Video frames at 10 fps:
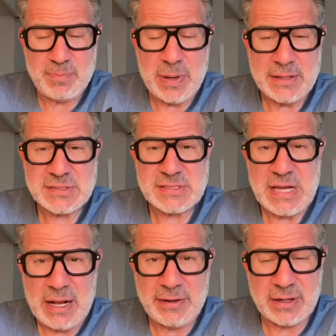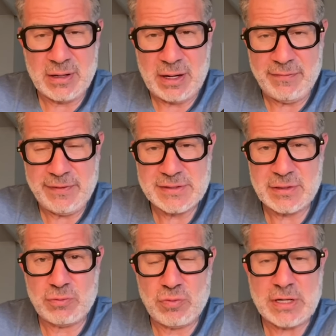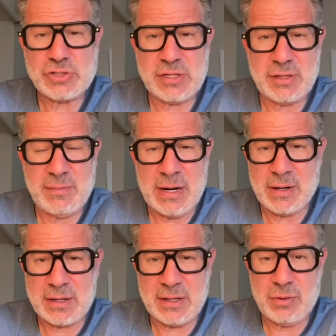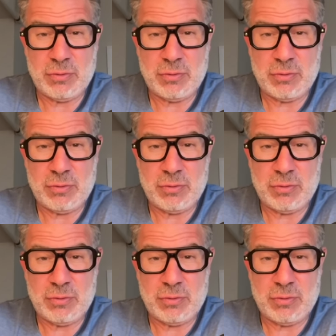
Postolnikov is a Russian-American